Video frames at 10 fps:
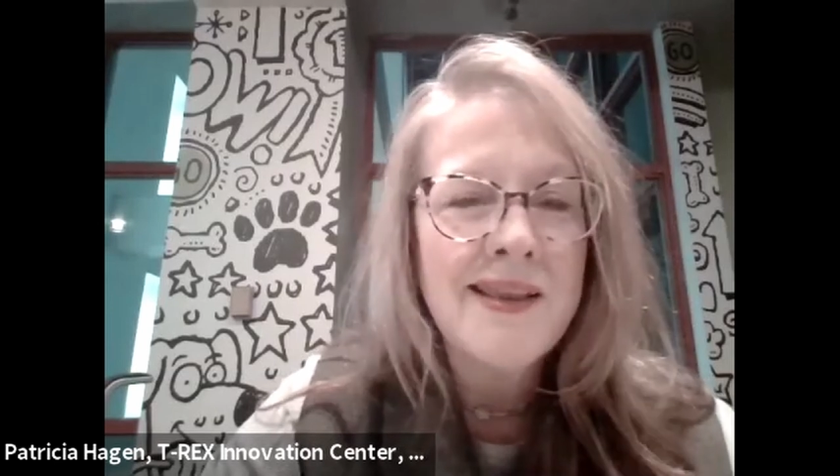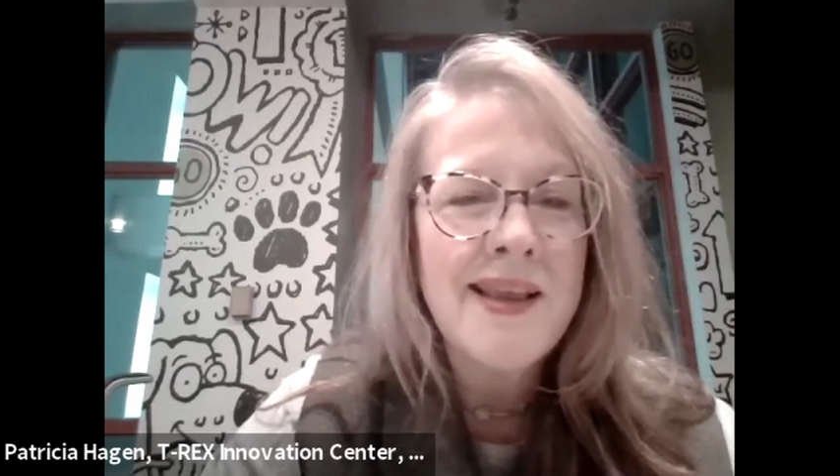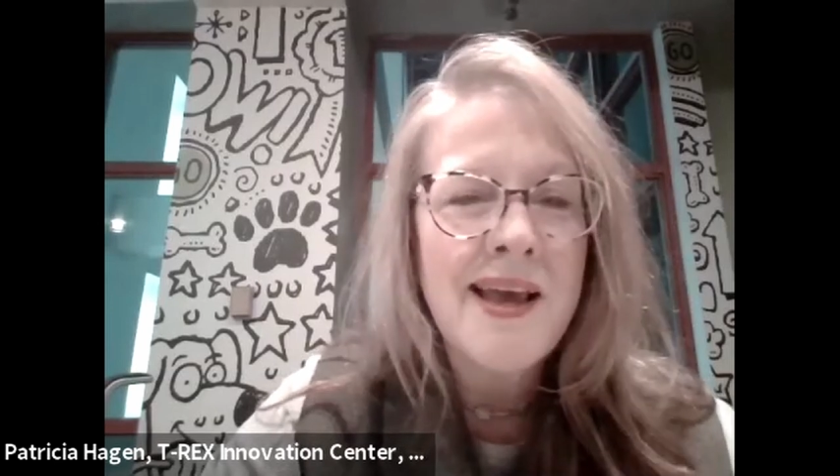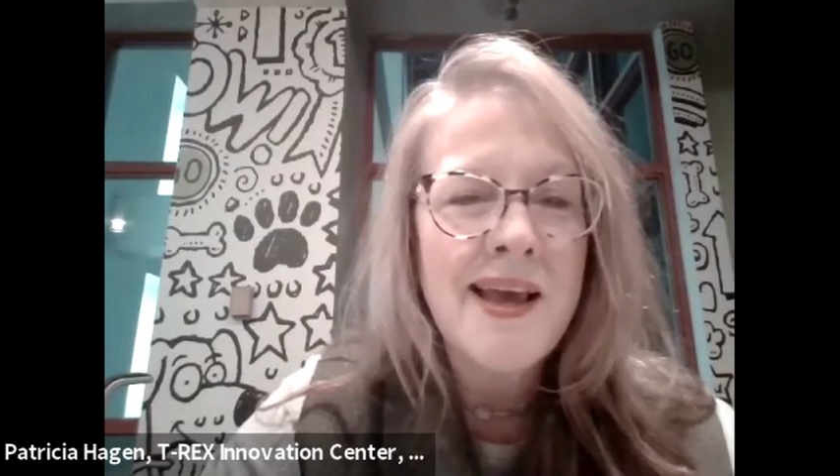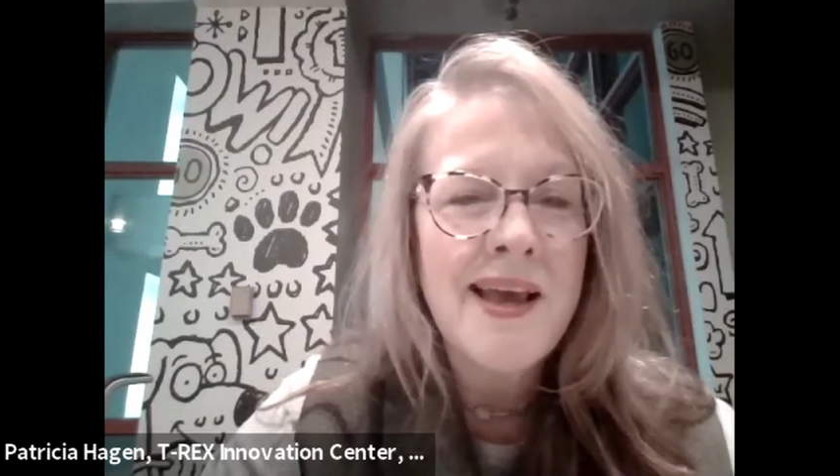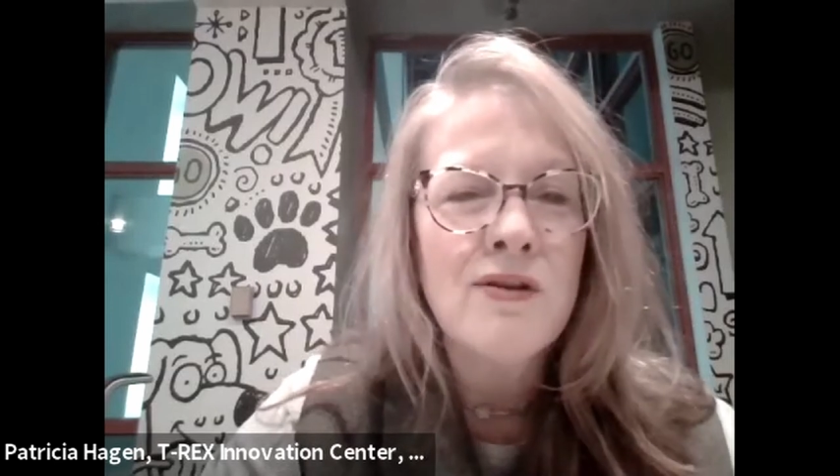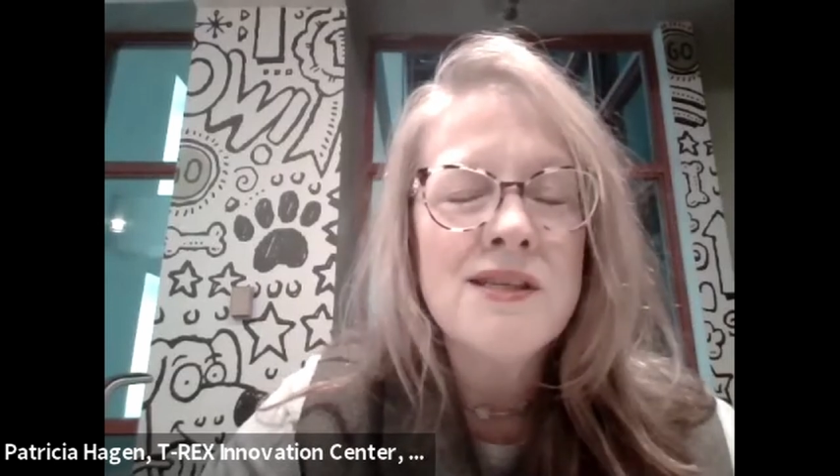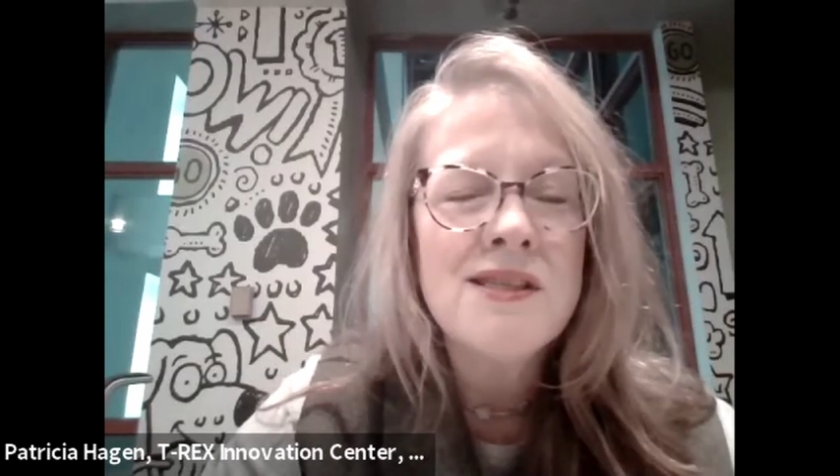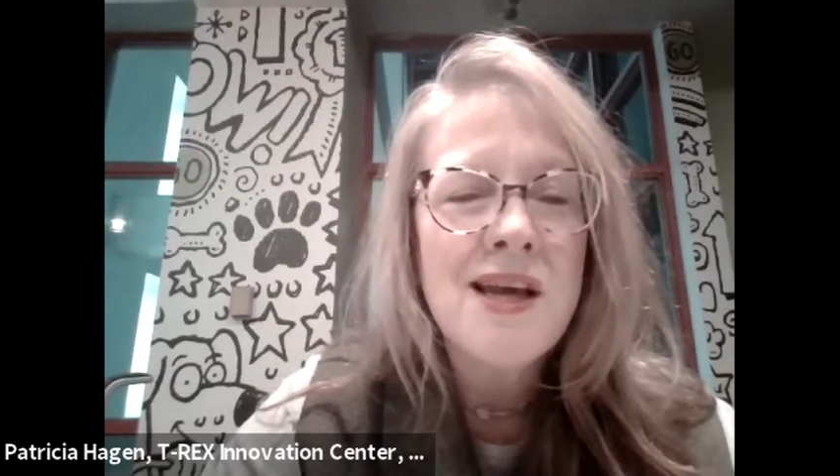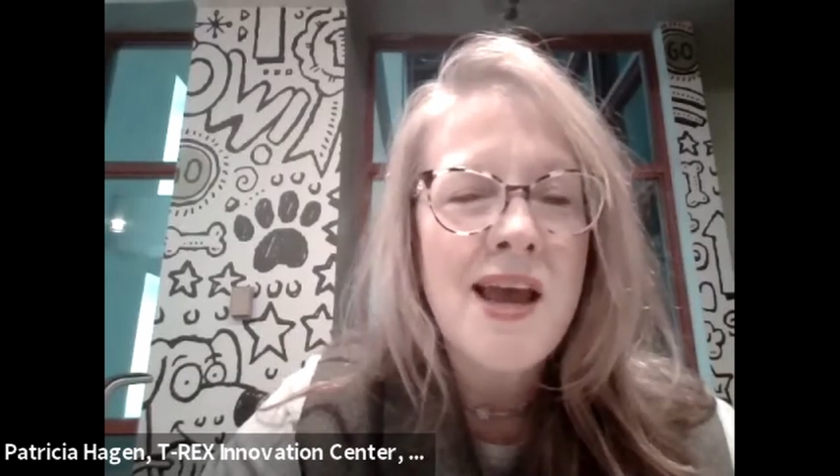at that
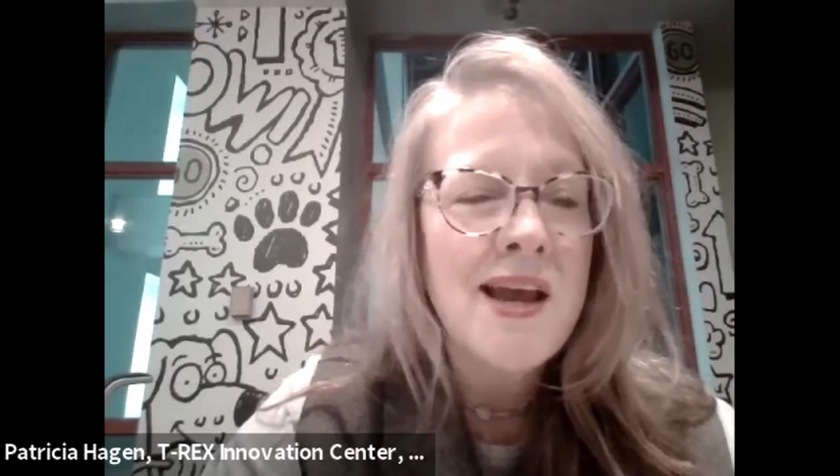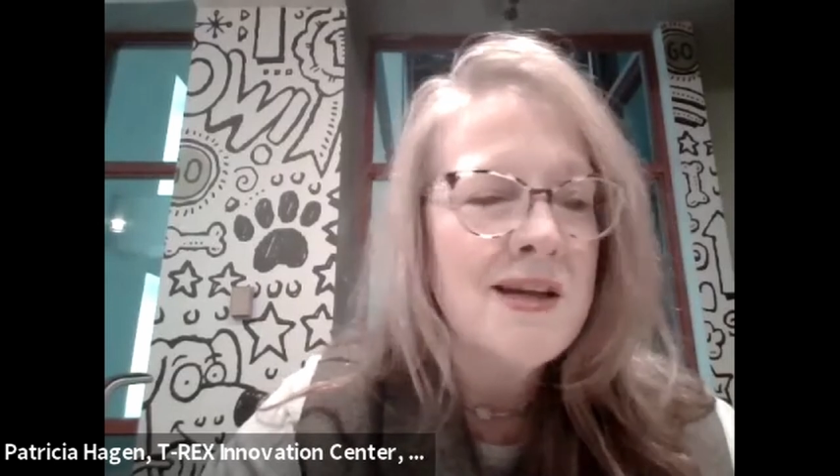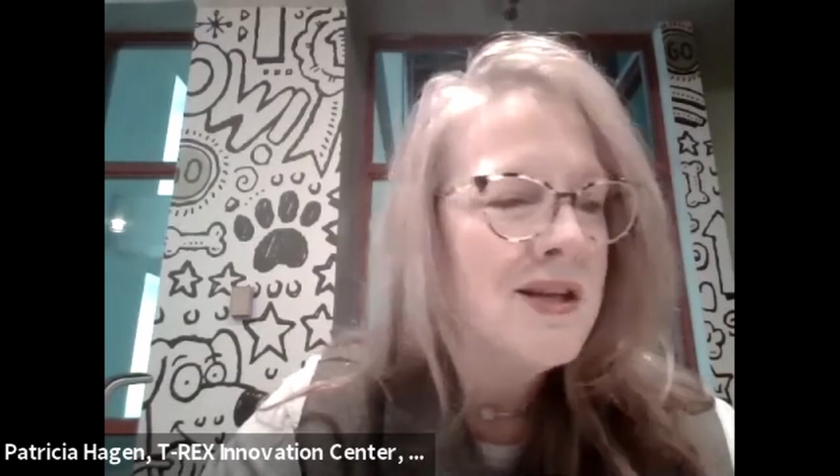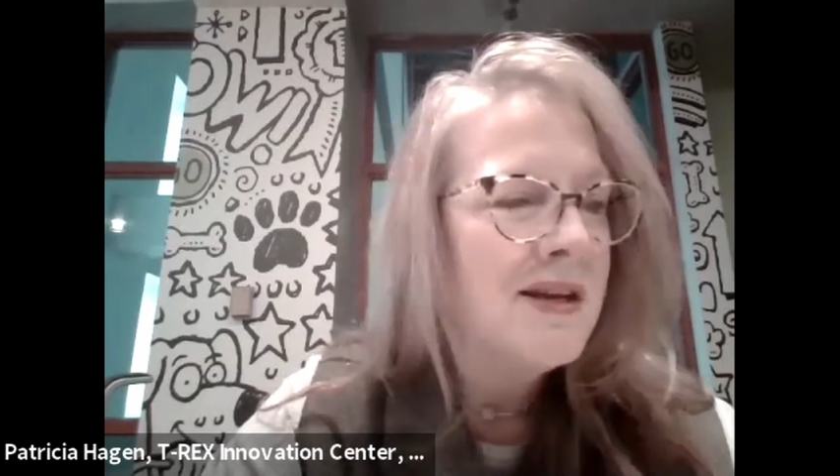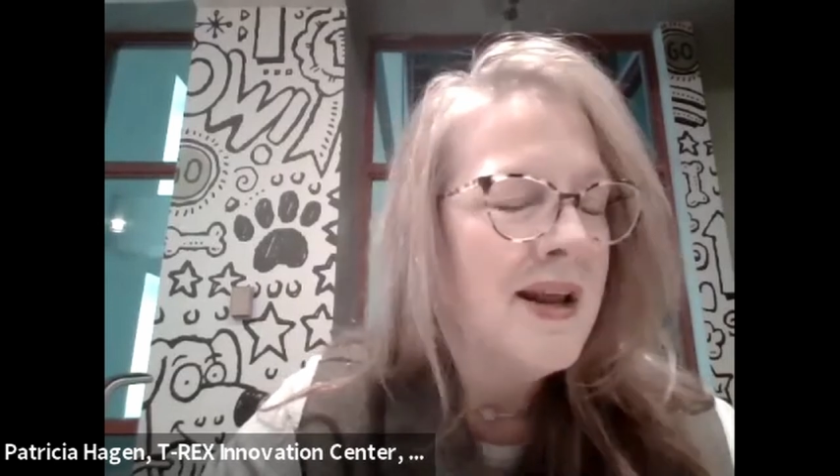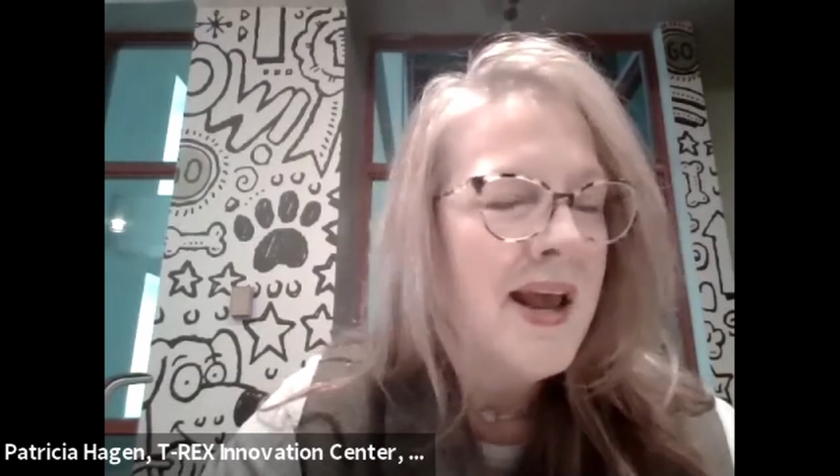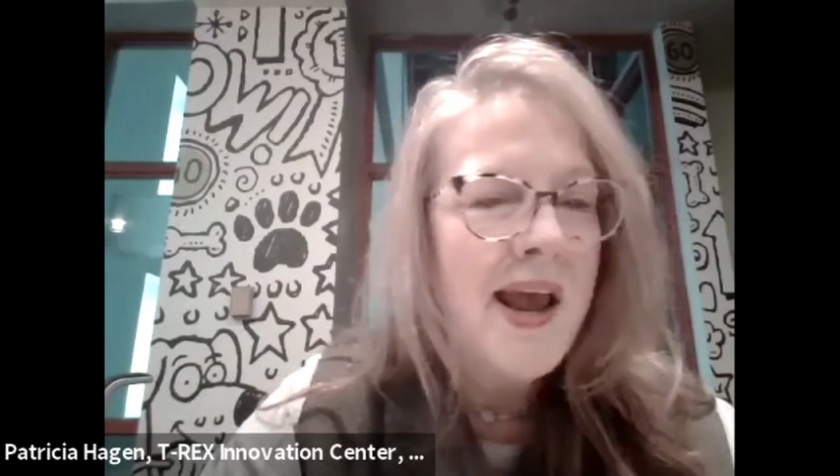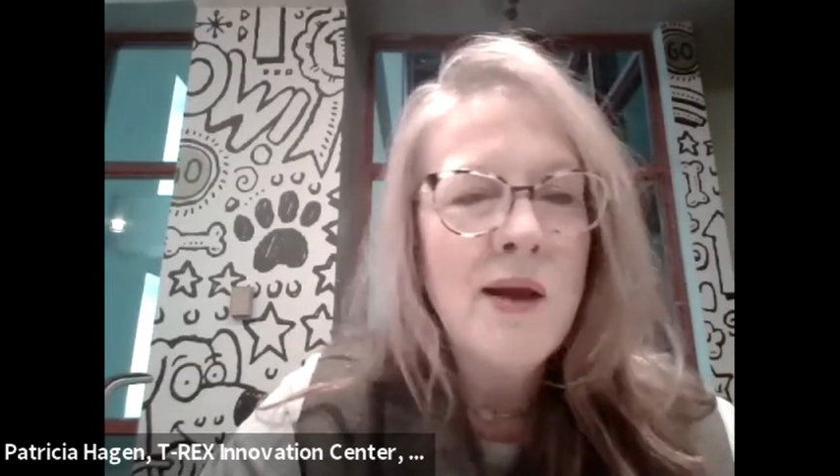early stage and,